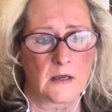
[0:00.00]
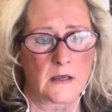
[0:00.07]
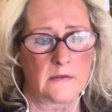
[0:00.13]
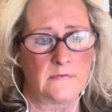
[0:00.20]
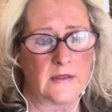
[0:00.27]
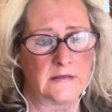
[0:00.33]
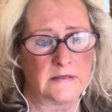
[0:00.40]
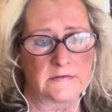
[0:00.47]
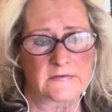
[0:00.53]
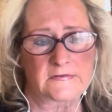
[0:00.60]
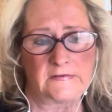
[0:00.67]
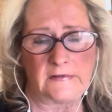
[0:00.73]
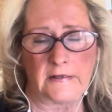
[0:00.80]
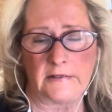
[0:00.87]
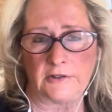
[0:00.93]
They didn't
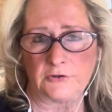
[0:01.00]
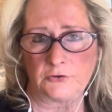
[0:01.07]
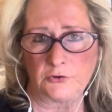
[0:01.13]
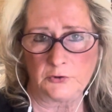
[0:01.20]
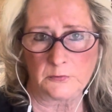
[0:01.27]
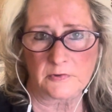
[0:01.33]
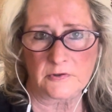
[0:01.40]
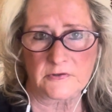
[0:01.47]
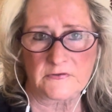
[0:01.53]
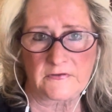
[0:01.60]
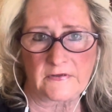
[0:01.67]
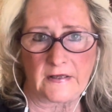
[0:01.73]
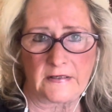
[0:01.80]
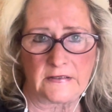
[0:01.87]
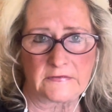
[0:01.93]
see any tumors,
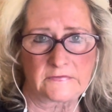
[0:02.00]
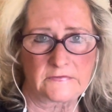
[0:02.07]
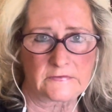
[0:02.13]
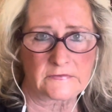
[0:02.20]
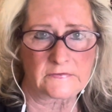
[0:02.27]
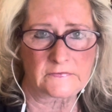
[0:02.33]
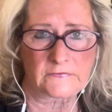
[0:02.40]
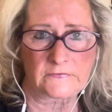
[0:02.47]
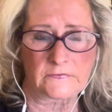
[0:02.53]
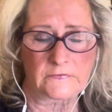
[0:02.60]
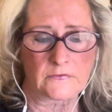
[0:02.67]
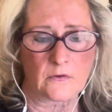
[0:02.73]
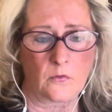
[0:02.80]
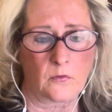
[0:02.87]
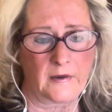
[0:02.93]
any cysts,
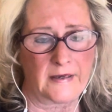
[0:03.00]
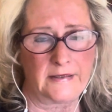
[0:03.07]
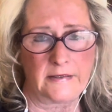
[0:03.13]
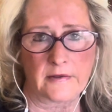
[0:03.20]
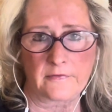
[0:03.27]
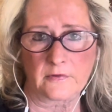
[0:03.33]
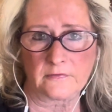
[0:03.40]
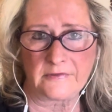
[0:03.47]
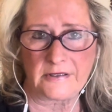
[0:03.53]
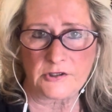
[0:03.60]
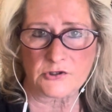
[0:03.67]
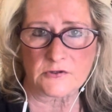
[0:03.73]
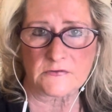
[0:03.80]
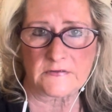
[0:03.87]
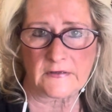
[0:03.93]
or any other
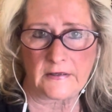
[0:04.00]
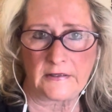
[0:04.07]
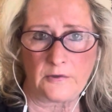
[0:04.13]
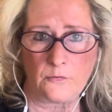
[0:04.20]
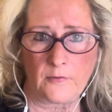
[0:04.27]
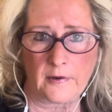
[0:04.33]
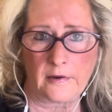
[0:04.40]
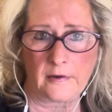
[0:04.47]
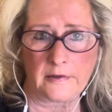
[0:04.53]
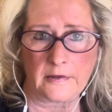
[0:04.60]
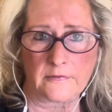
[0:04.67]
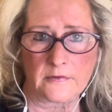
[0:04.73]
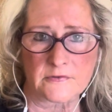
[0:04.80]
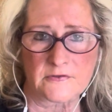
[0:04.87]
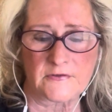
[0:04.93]
lesions anywhere in
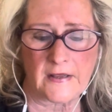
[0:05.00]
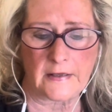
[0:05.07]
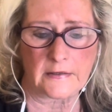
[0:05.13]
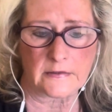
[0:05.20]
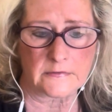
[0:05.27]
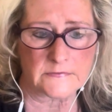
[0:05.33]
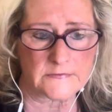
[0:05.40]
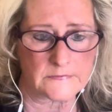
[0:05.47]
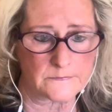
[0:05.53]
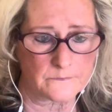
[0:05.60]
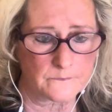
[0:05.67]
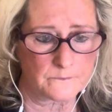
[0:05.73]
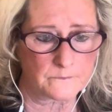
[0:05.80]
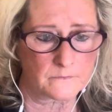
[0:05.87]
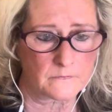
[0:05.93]
their scans.
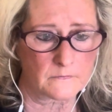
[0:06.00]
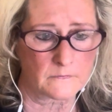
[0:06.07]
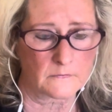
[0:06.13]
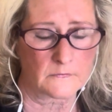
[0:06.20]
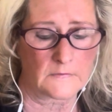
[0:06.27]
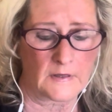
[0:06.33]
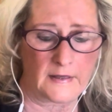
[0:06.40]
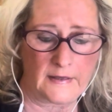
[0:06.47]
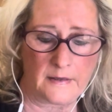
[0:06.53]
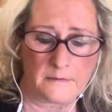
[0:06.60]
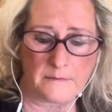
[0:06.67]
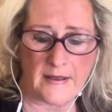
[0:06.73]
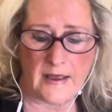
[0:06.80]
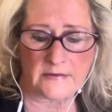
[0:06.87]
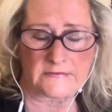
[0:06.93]
And
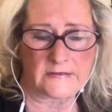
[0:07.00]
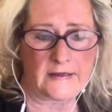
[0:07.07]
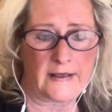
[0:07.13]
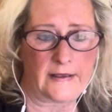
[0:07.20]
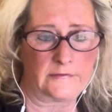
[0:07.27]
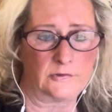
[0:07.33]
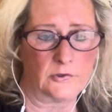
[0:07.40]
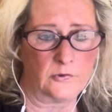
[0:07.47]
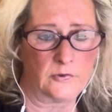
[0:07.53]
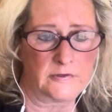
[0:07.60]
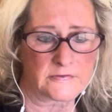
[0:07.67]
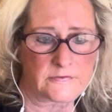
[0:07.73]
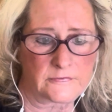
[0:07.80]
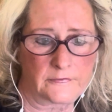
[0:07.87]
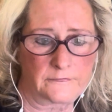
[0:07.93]
Max had no
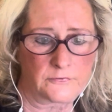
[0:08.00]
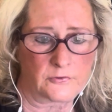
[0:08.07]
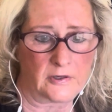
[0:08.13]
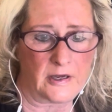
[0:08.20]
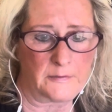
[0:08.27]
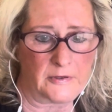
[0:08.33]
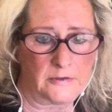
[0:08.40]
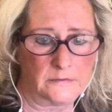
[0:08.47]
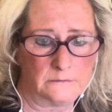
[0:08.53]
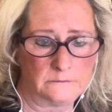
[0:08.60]
history of trauma.